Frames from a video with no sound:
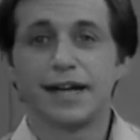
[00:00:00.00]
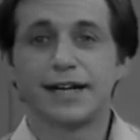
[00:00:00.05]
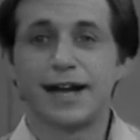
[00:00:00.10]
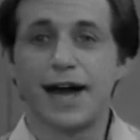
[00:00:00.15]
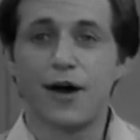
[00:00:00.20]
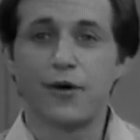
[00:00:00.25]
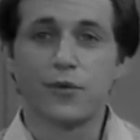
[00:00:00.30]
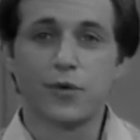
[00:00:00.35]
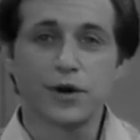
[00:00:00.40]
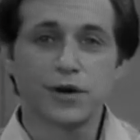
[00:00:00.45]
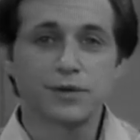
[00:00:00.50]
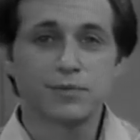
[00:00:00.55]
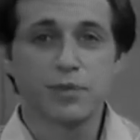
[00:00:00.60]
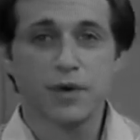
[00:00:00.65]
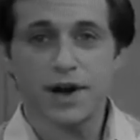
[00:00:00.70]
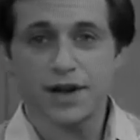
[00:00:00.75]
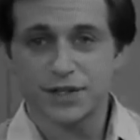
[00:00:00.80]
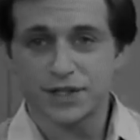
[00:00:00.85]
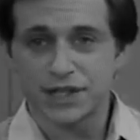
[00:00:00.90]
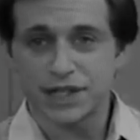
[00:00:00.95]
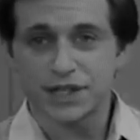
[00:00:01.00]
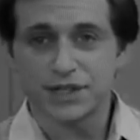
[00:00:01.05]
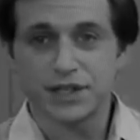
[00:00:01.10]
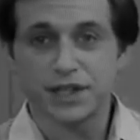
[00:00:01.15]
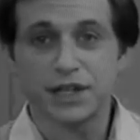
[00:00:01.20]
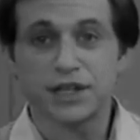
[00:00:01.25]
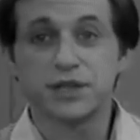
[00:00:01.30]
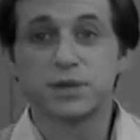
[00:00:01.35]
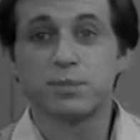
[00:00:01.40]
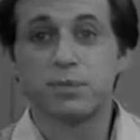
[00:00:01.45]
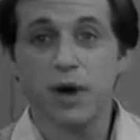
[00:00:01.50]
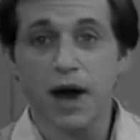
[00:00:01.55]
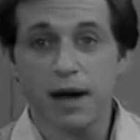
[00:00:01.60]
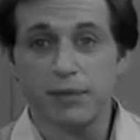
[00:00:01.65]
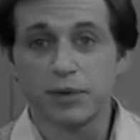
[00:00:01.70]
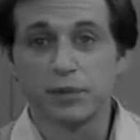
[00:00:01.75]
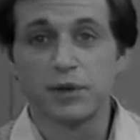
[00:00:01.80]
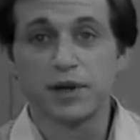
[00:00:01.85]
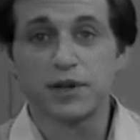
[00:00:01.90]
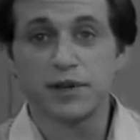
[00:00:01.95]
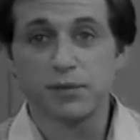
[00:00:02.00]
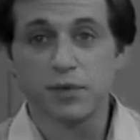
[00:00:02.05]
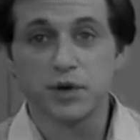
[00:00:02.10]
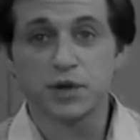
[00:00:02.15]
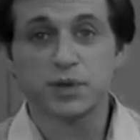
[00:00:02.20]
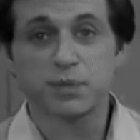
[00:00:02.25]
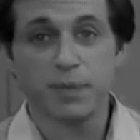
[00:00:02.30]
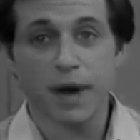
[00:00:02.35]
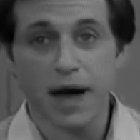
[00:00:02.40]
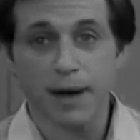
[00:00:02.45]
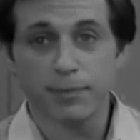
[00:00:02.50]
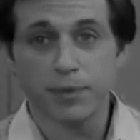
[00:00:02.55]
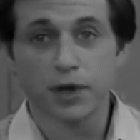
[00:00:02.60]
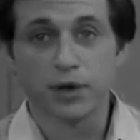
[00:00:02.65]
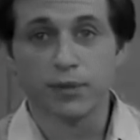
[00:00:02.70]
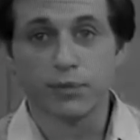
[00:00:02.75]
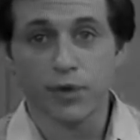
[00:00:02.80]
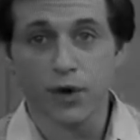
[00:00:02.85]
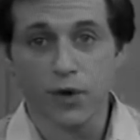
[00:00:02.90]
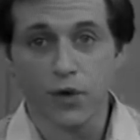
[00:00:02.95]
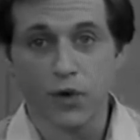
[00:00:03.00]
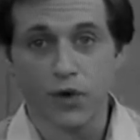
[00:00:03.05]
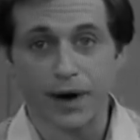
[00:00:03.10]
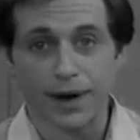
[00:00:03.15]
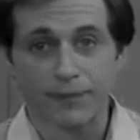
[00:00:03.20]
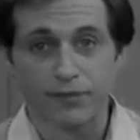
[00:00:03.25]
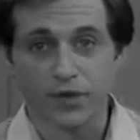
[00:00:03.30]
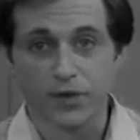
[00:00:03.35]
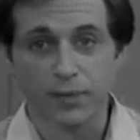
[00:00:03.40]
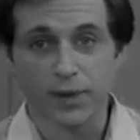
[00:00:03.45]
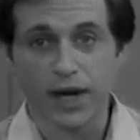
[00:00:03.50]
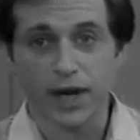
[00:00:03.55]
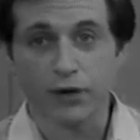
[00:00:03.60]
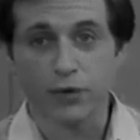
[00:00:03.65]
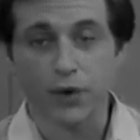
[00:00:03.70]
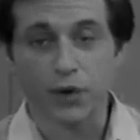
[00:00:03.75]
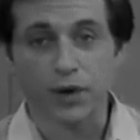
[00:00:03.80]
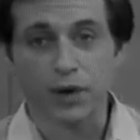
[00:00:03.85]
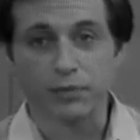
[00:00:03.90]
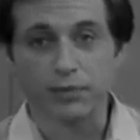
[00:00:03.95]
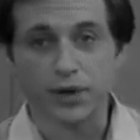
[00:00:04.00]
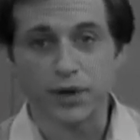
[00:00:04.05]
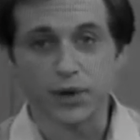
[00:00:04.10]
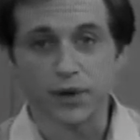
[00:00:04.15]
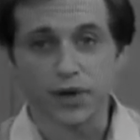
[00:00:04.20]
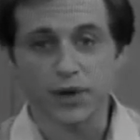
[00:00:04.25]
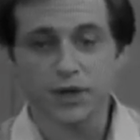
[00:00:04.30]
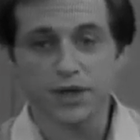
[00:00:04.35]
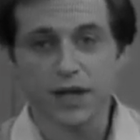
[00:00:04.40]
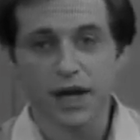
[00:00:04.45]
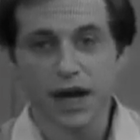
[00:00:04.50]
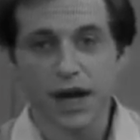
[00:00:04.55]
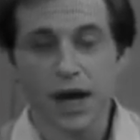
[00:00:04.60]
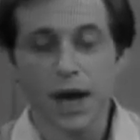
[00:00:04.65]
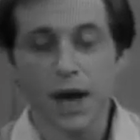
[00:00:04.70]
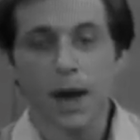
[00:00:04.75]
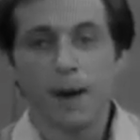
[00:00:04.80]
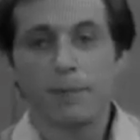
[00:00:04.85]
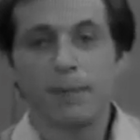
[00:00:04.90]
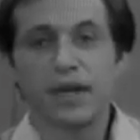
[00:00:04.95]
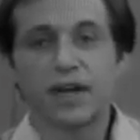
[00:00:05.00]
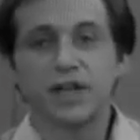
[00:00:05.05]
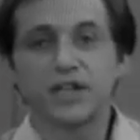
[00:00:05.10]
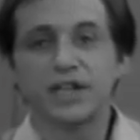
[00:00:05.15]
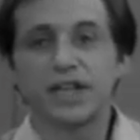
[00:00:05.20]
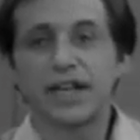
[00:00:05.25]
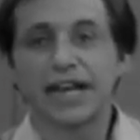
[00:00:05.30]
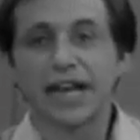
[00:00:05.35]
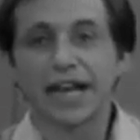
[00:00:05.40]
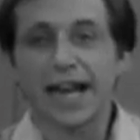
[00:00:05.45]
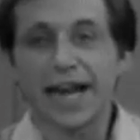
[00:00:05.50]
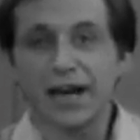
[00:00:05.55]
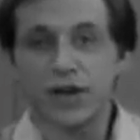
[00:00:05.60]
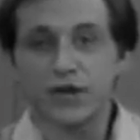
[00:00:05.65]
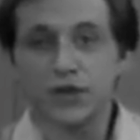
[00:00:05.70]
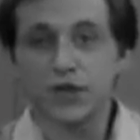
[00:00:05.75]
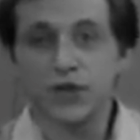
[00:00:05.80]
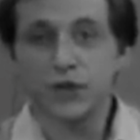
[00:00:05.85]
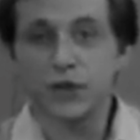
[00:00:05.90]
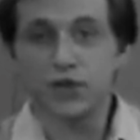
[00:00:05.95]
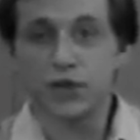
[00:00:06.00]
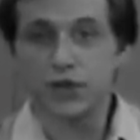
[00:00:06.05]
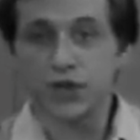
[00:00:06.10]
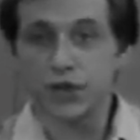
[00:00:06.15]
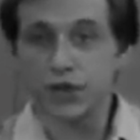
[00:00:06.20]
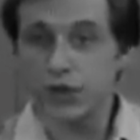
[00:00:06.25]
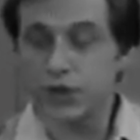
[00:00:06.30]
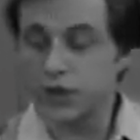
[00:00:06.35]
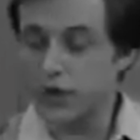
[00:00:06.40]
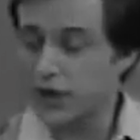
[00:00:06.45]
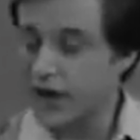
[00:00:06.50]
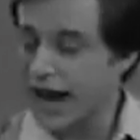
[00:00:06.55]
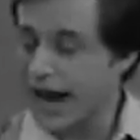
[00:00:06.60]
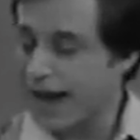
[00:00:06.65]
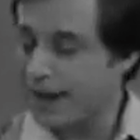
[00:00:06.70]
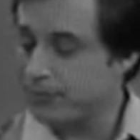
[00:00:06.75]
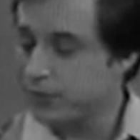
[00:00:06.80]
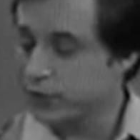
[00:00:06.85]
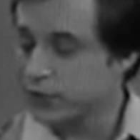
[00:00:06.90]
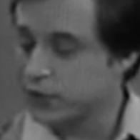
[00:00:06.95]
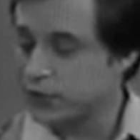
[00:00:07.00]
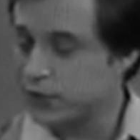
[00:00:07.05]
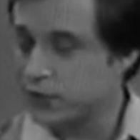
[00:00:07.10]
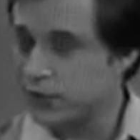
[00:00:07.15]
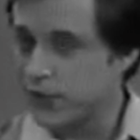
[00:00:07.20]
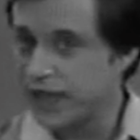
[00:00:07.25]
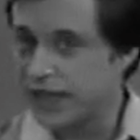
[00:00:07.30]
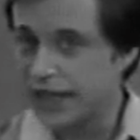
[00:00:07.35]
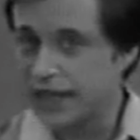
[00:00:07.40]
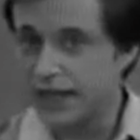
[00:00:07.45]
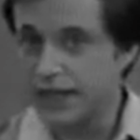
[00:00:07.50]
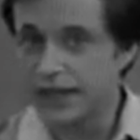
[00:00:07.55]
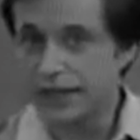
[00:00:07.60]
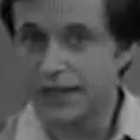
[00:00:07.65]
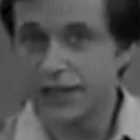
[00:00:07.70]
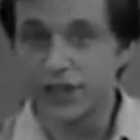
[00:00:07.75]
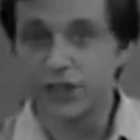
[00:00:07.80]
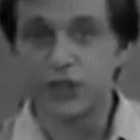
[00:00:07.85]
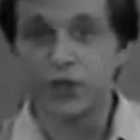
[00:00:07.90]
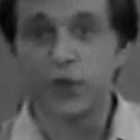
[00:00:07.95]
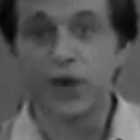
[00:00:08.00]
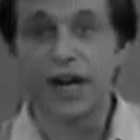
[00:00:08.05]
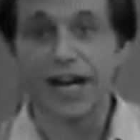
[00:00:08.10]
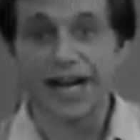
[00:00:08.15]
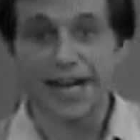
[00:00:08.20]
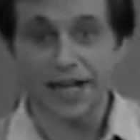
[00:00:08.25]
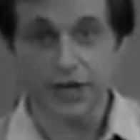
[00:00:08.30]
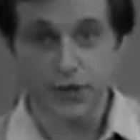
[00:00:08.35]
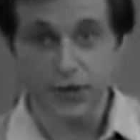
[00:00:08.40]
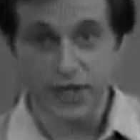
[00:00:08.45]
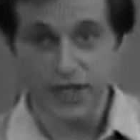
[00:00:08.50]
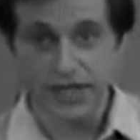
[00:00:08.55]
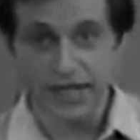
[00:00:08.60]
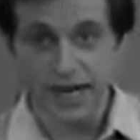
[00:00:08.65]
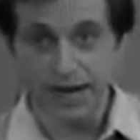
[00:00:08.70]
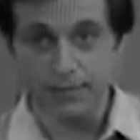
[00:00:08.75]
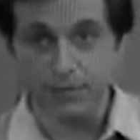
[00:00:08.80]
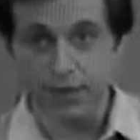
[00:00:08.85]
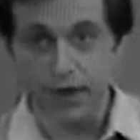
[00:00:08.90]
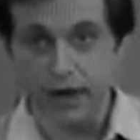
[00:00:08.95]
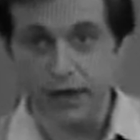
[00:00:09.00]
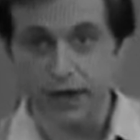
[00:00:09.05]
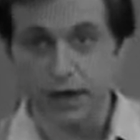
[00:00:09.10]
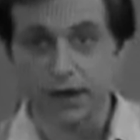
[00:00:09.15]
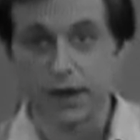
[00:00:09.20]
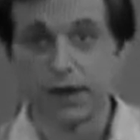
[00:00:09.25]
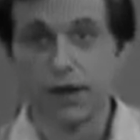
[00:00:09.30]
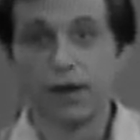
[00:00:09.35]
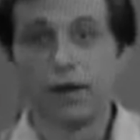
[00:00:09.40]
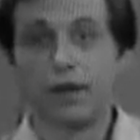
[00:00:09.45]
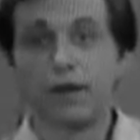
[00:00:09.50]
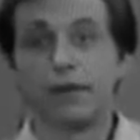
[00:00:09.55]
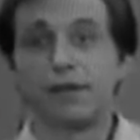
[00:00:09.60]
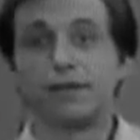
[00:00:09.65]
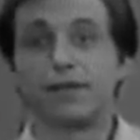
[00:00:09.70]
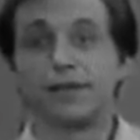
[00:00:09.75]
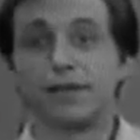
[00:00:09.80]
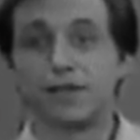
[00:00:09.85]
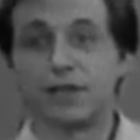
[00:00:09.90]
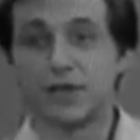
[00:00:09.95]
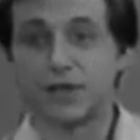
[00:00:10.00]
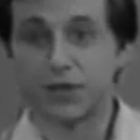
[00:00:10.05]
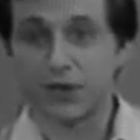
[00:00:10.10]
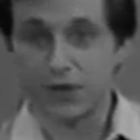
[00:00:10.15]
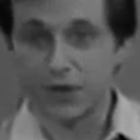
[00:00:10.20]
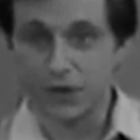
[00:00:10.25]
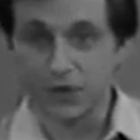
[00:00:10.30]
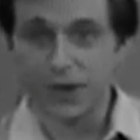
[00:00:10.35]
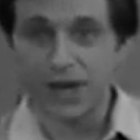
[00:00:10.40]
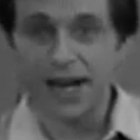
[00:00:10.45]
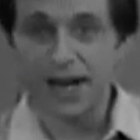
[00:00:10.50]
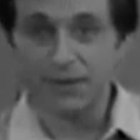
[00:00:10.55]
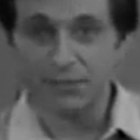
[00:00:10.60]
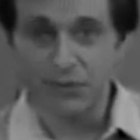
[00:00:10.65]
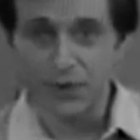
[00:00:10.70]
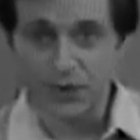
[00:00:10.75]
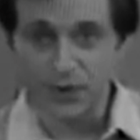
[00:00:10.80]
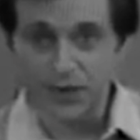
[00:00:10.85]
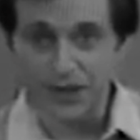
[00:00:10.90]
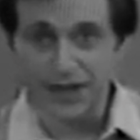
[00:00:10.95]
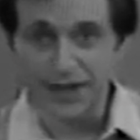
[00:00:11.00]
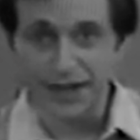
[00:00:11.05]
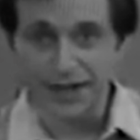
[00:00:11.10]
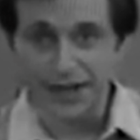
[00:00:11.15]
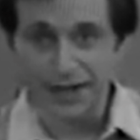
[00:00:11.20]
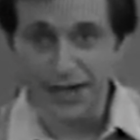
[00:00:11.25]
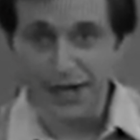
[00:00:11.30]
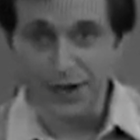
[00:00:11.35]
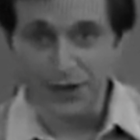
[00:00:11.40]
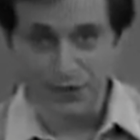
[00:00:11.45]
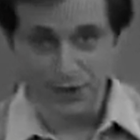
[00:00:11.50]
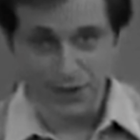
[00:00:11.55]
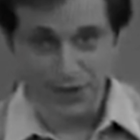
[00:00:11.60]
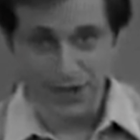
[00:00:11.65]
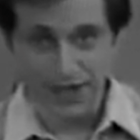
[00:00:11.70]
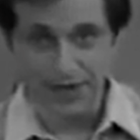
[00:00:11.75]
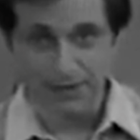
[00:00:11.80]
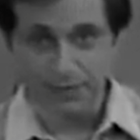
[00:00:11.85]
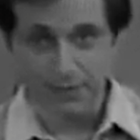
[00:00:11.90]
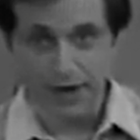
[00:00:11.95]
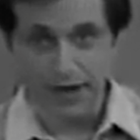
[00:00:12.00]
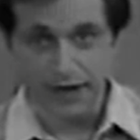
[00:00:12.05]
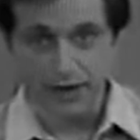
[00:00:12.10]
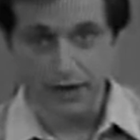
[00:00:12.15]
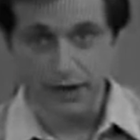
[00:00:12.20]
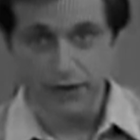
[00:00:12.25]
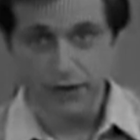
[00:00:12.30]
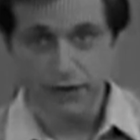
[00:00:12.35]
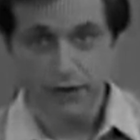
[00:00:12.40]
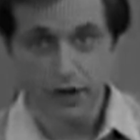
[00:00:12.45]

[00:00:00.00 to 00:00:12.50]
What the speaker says: Now, word processing is probably the most popular program for microcomputers because it allows you to turn your Apple IIe into an electric typewriter that does a whole lot more than any electric typewriter.